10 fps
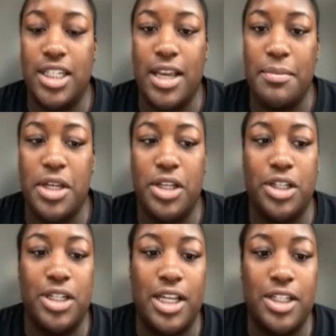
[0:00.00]
get me in a
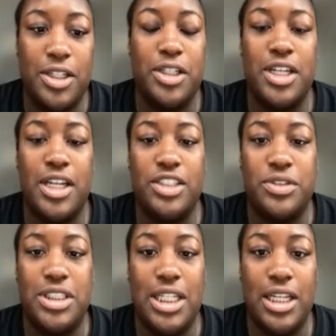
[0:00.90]
good
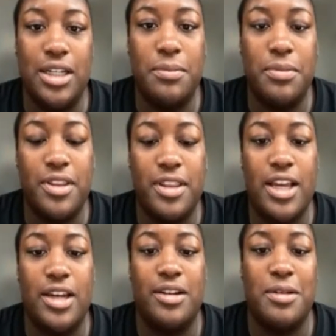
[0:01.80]
nice routine, but
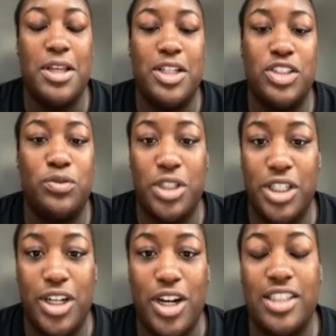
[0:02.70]
then it is
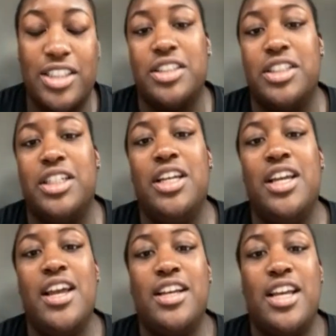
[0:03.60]
really costly.
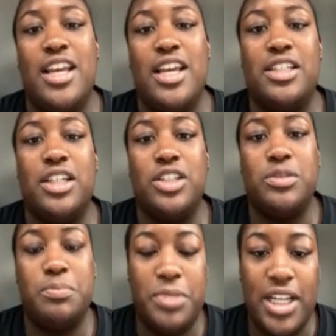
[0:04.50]
And
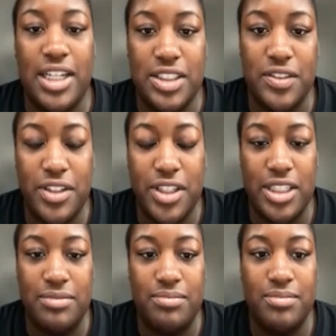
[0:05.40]
because of
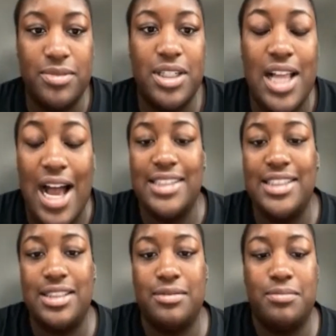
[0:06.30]
the
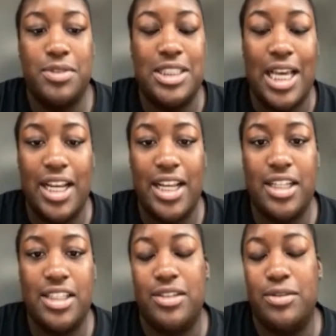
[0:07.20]
class
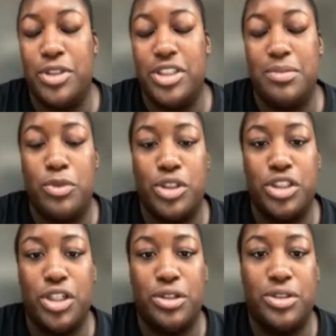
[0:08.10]
setting, it was more
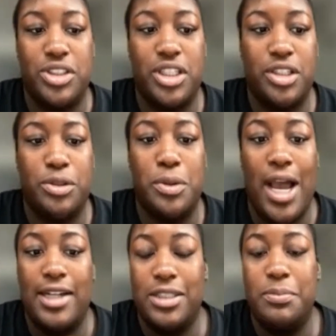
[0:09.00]
so just like you
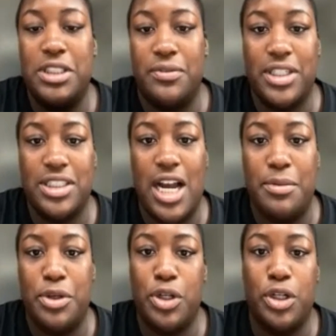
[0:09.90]
had a specific time,
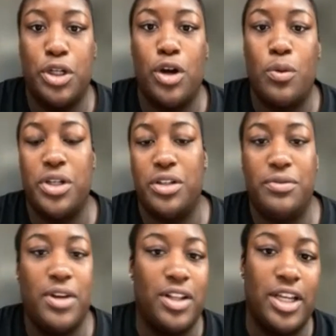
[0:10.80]
you couldn't go when you
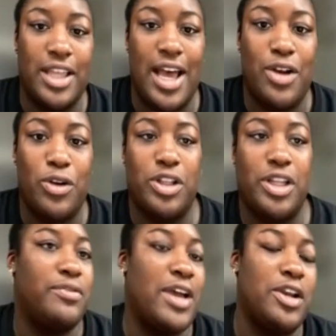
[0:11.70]
felt like that, or
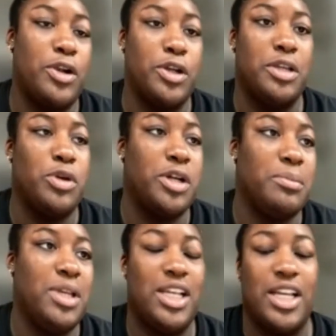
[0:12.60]
like if I had an early morning meeting, I